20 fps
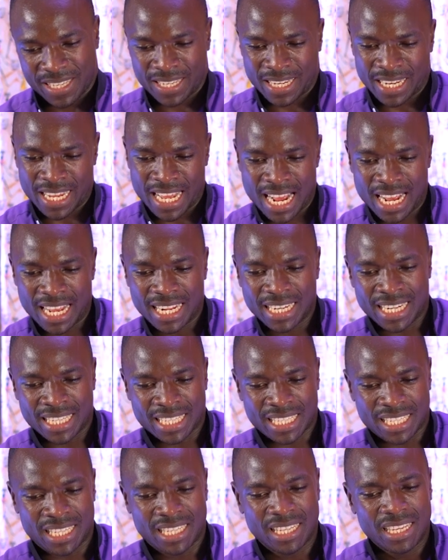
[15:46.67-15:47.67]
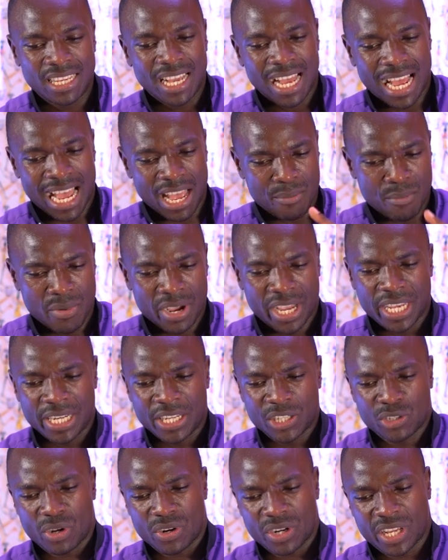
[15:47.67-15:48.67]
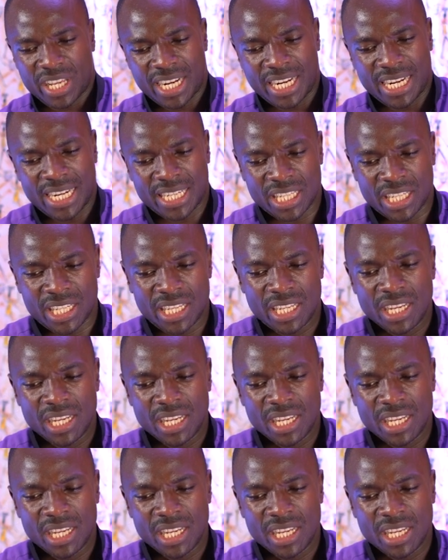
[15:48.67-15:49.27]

clear that I'm making this one clear that